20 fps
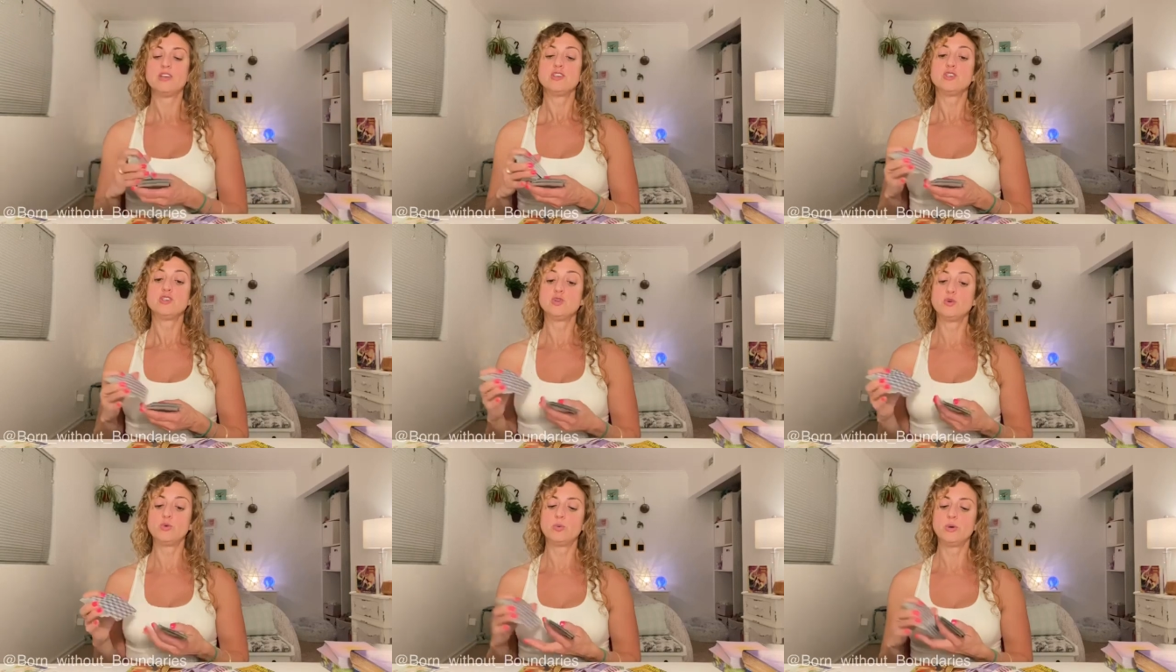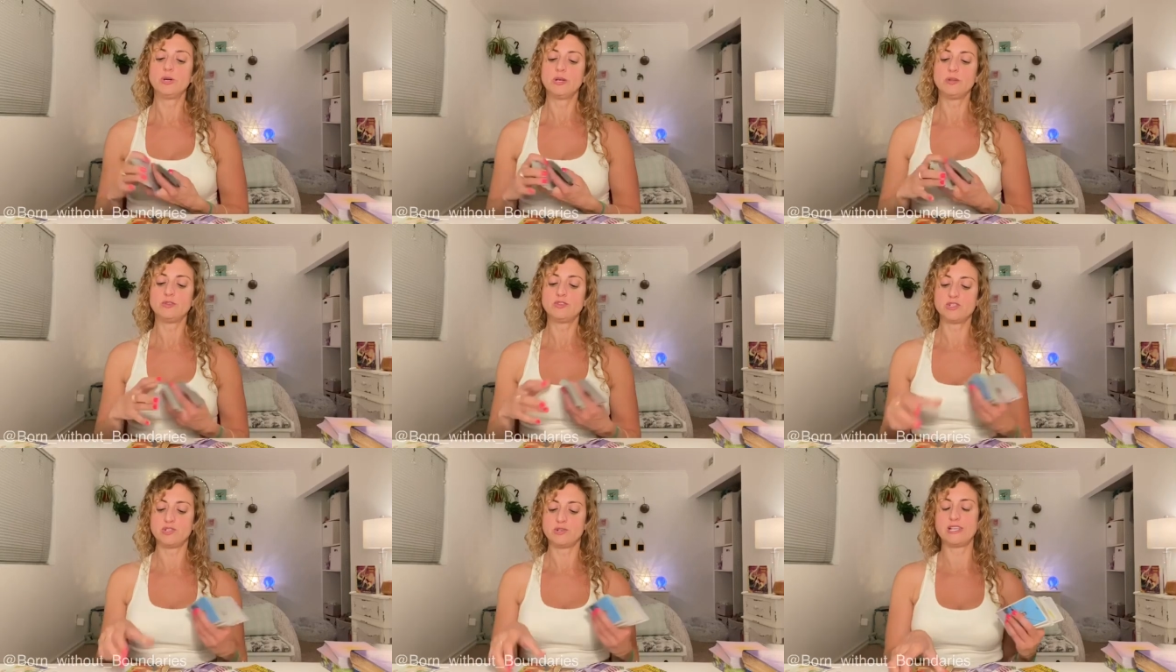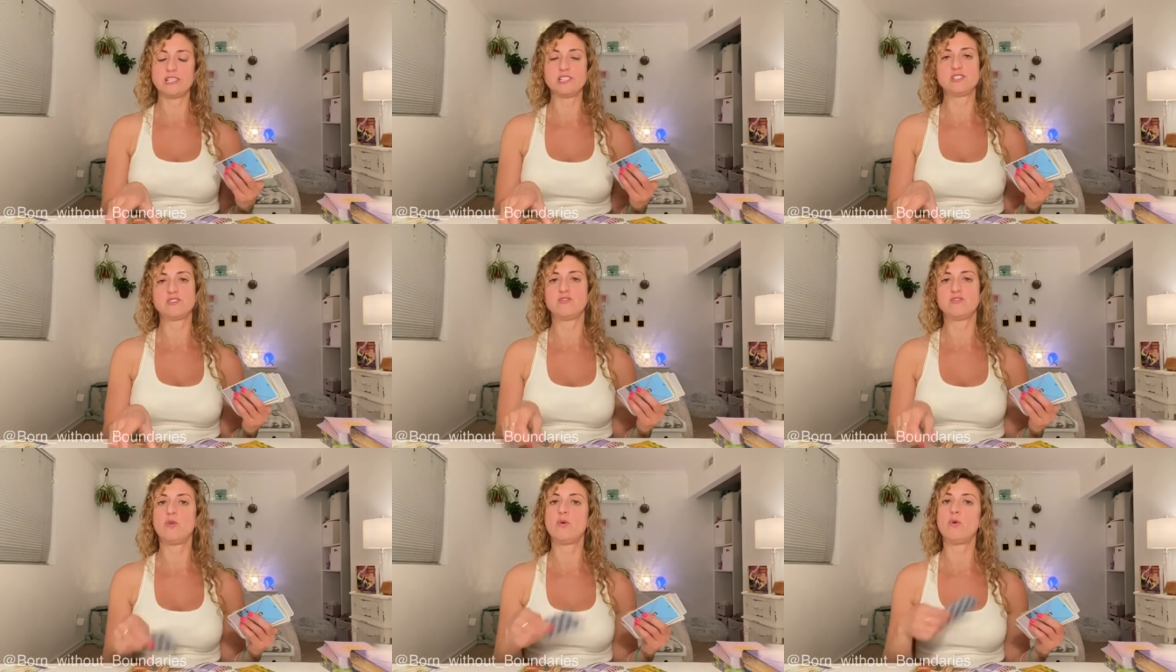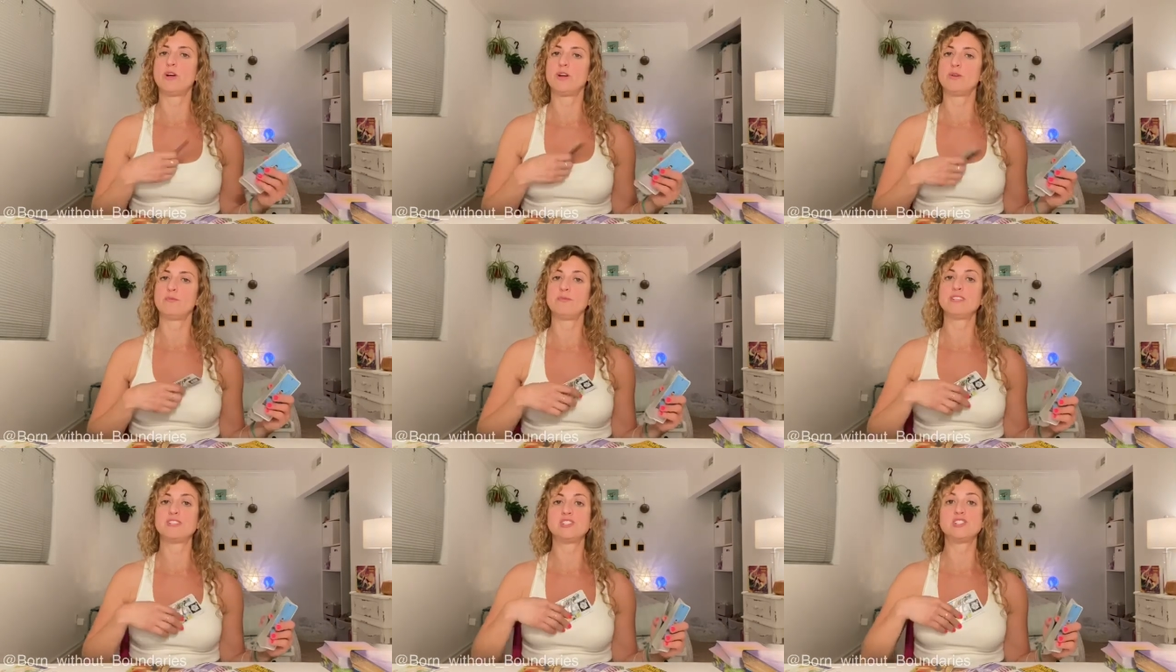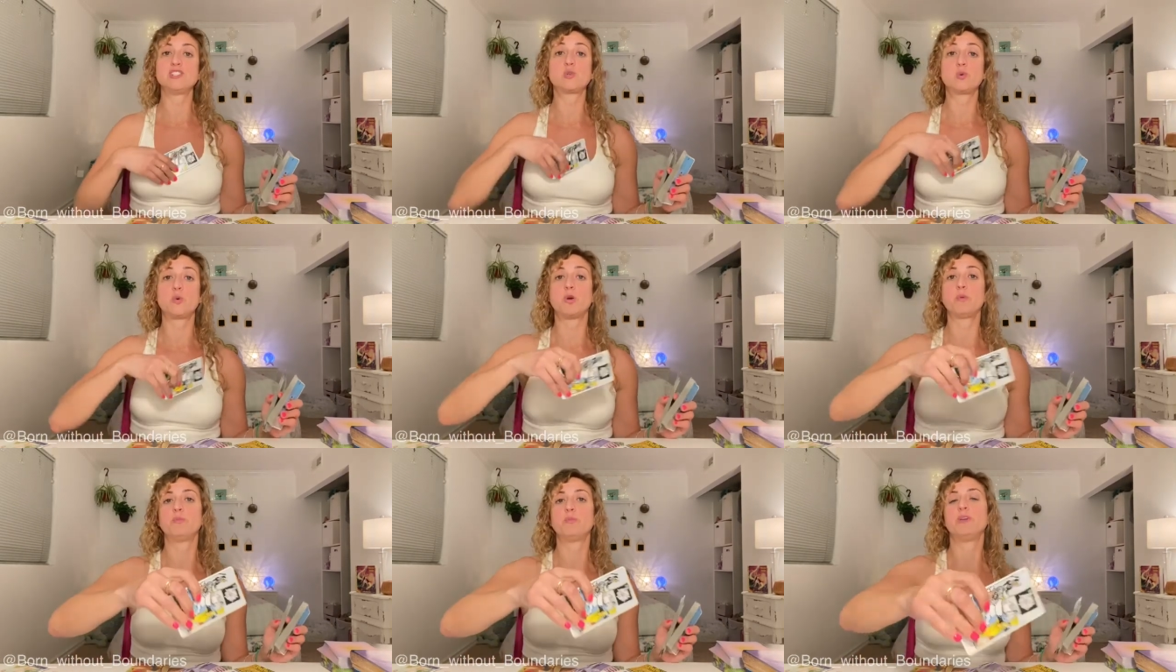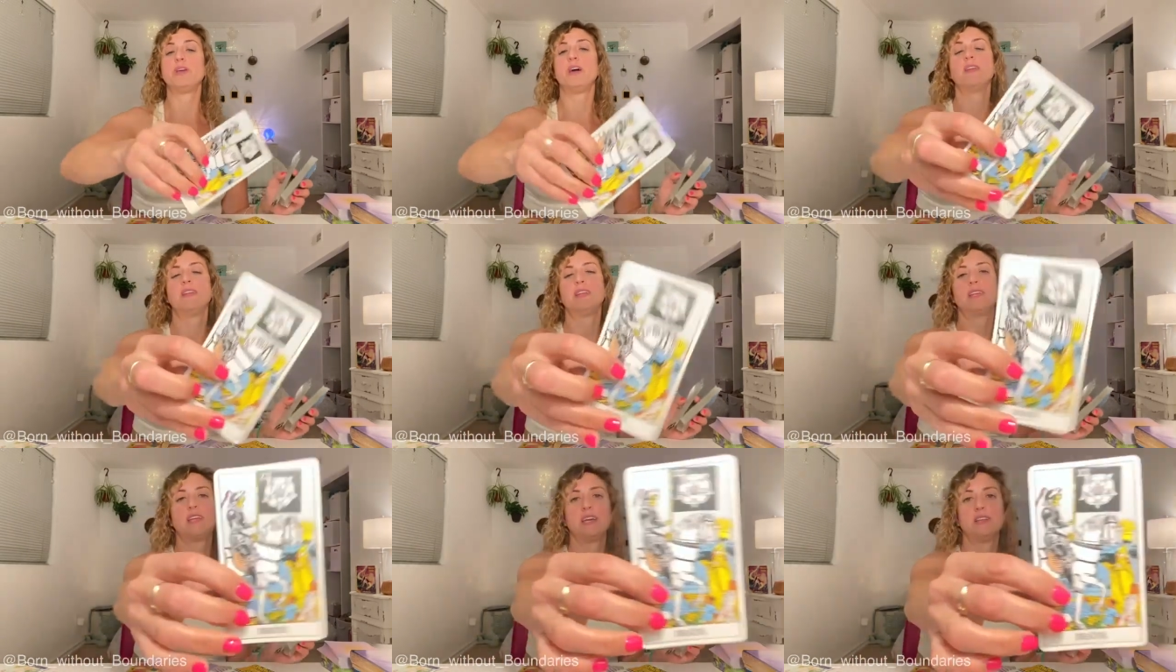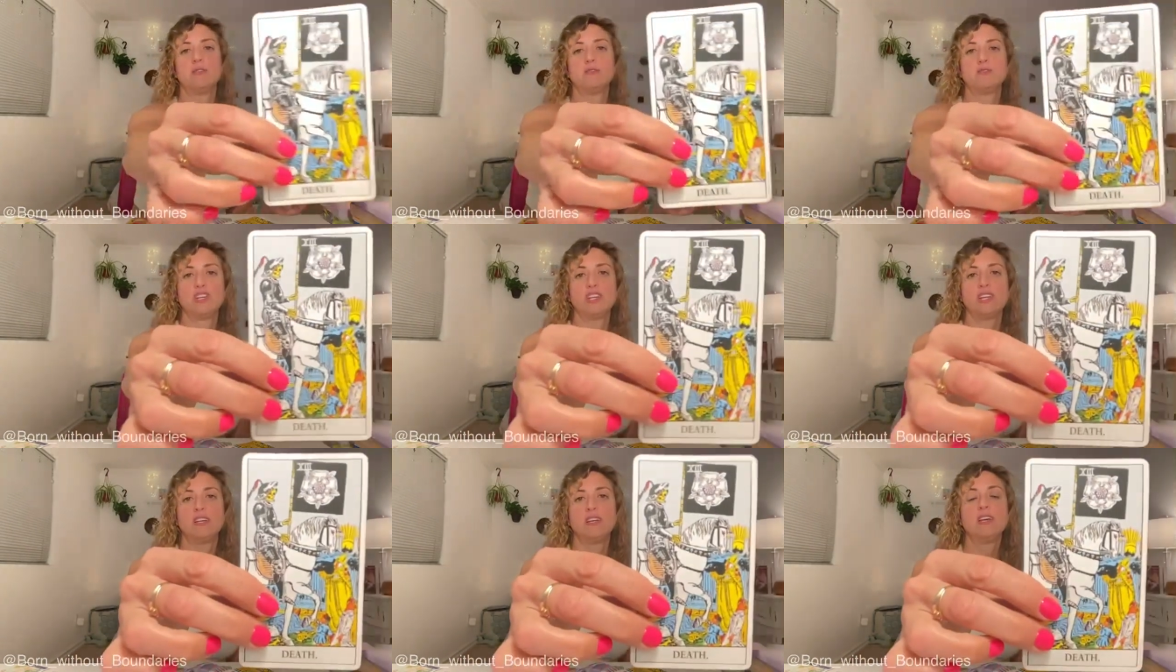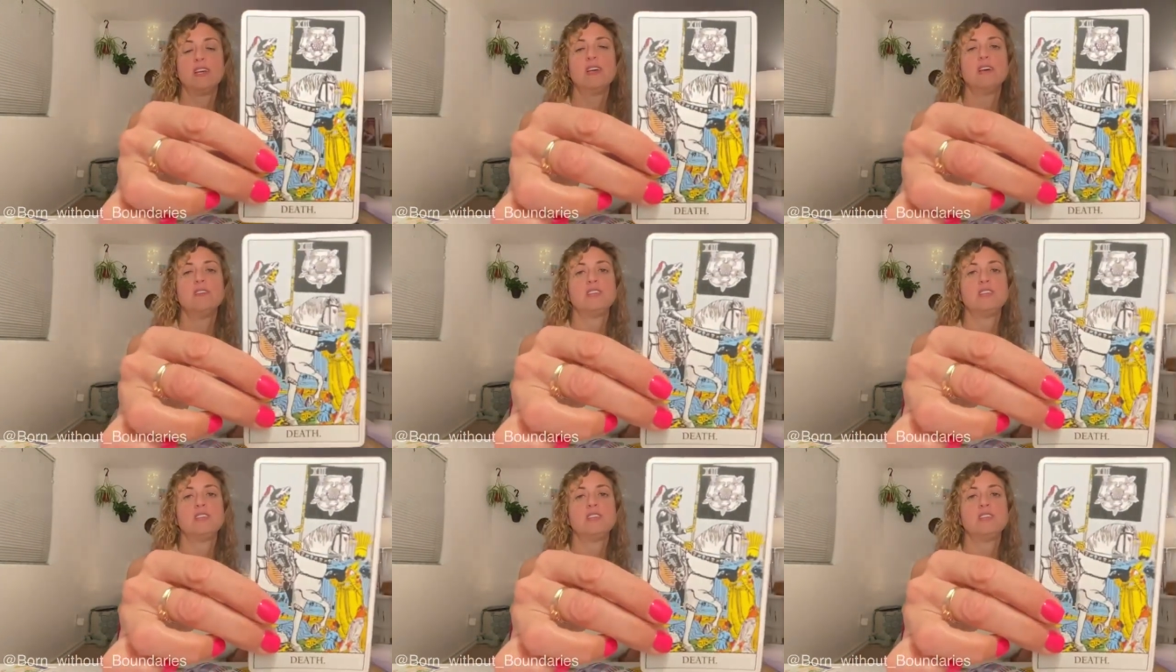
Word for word: You will transform. This is Scorpionic energy.